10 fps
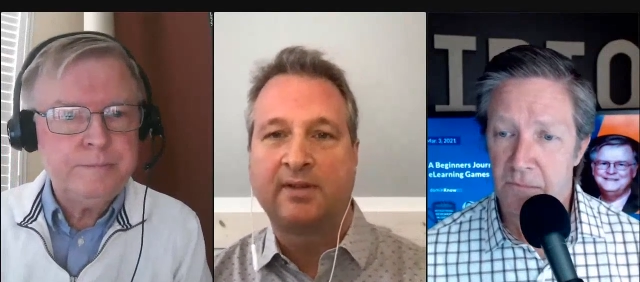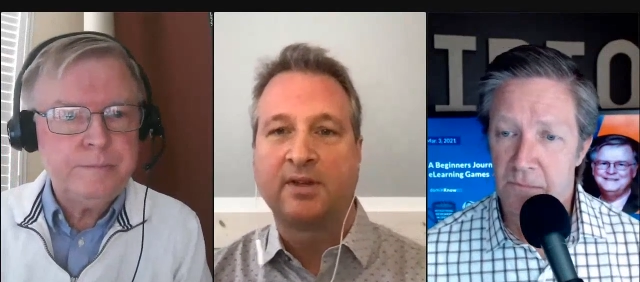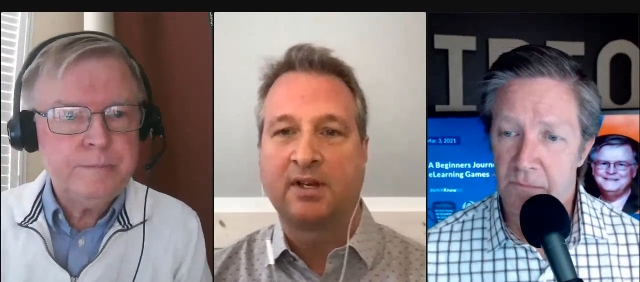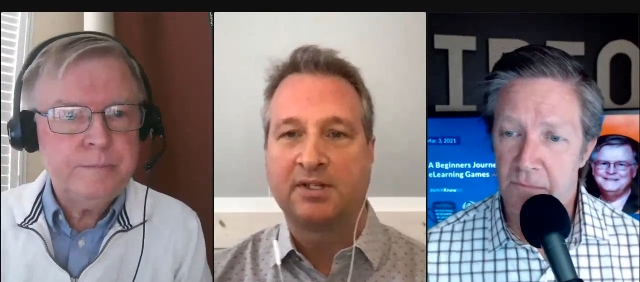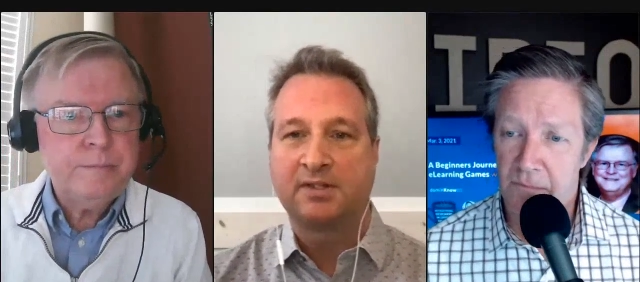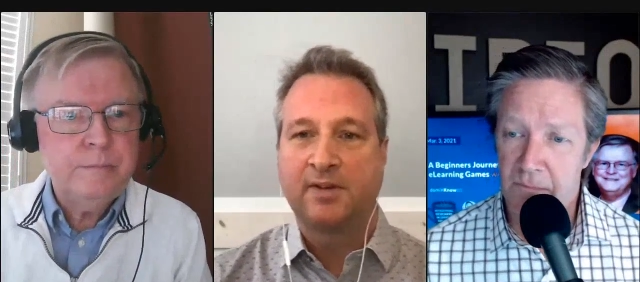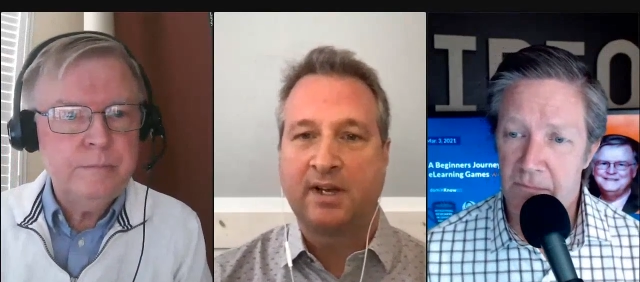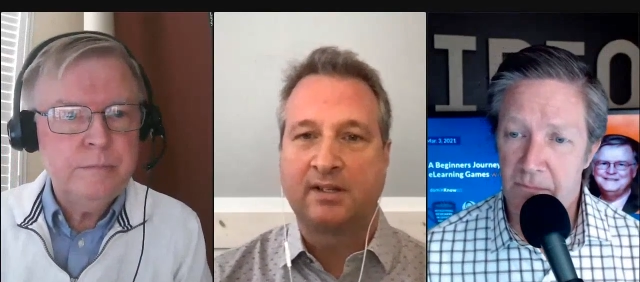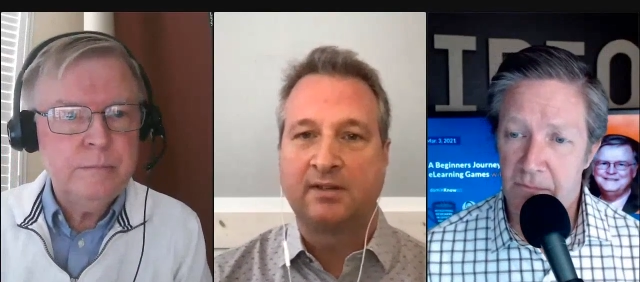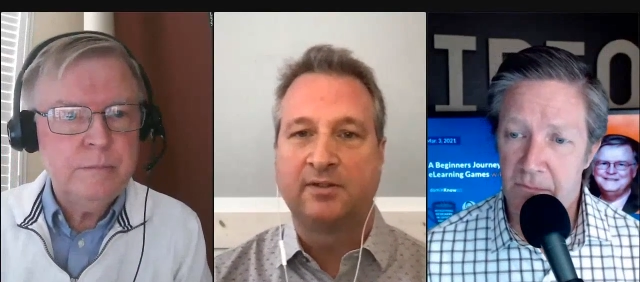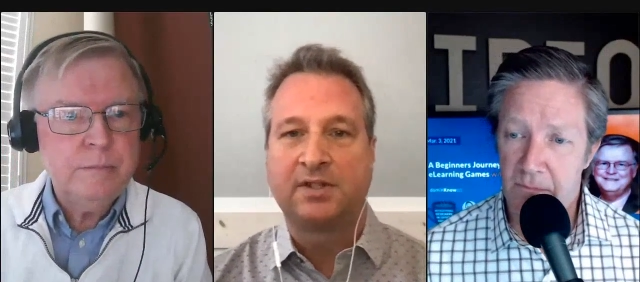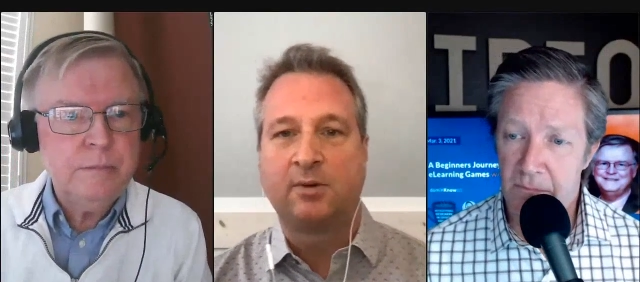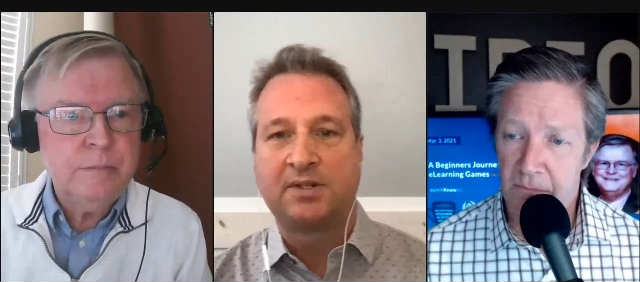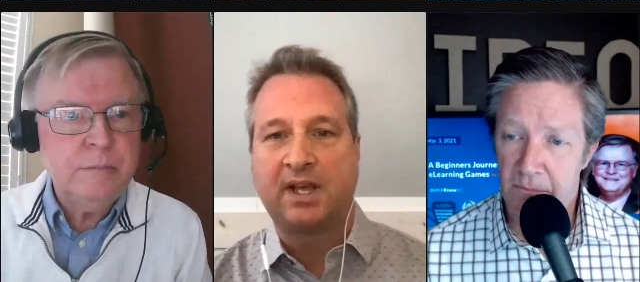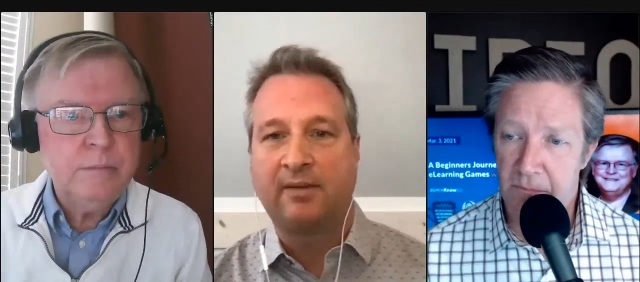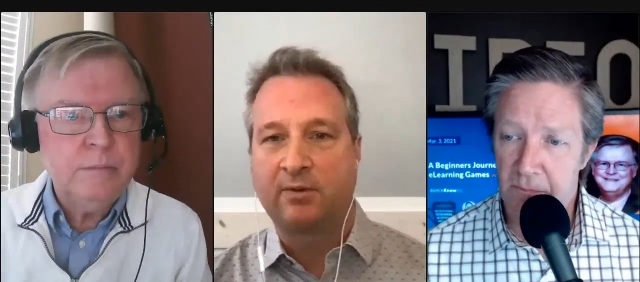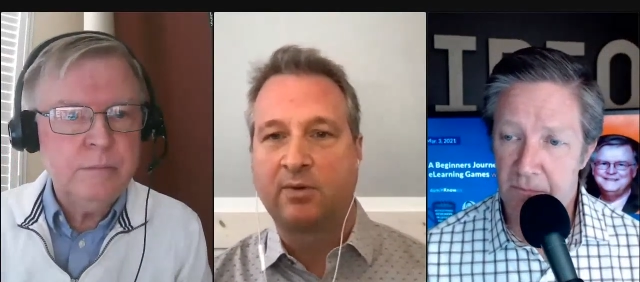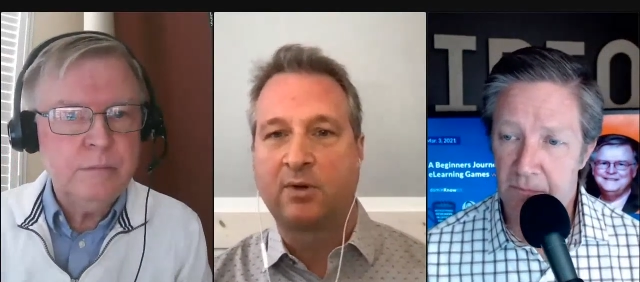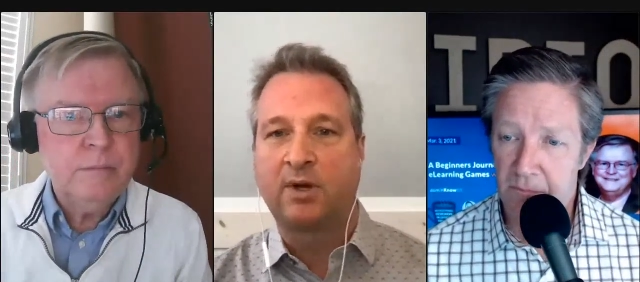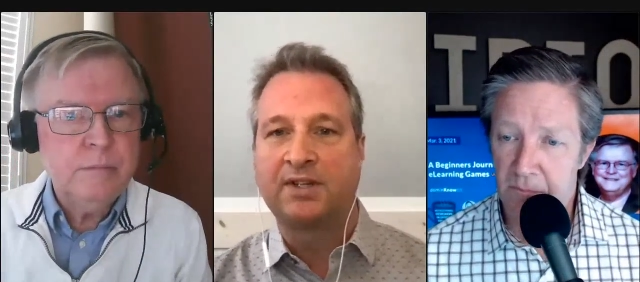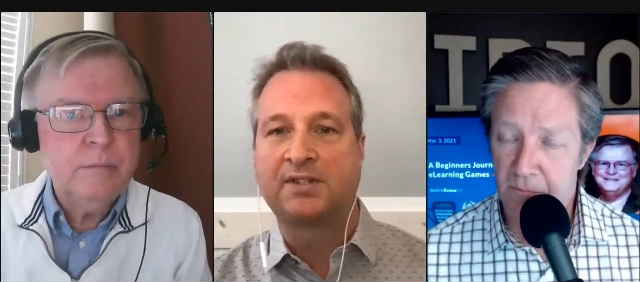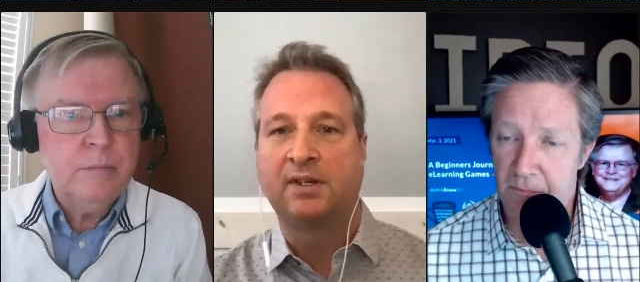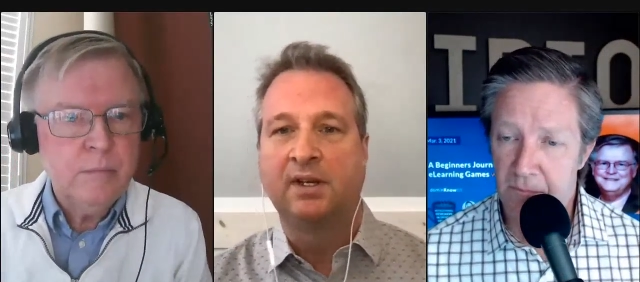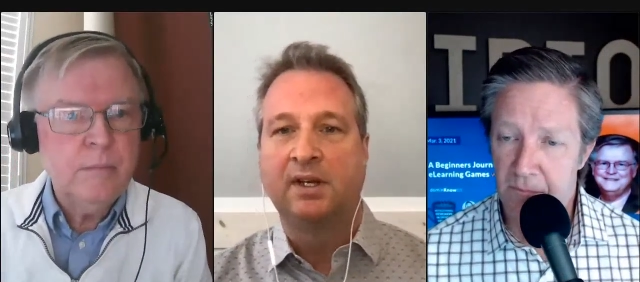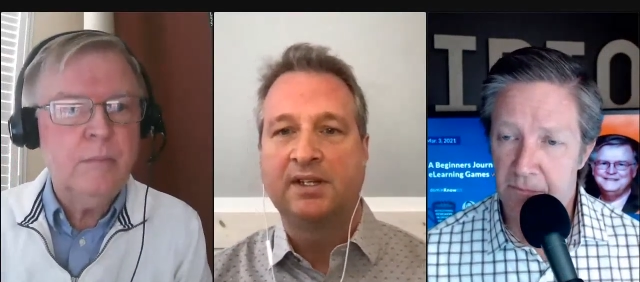Speaker 1: Are they cost effective? It's always a heavy request